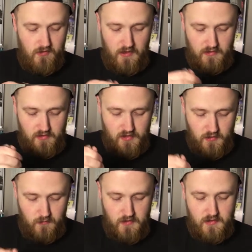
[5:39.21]
Like, there's
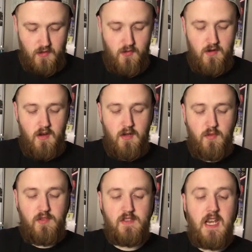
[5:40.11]
so much going on
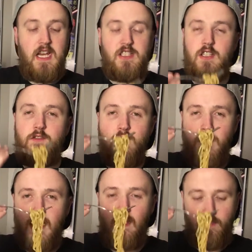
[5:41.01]
with this just from
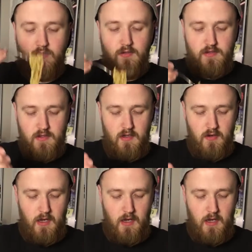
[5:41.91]
eating the noodles alone.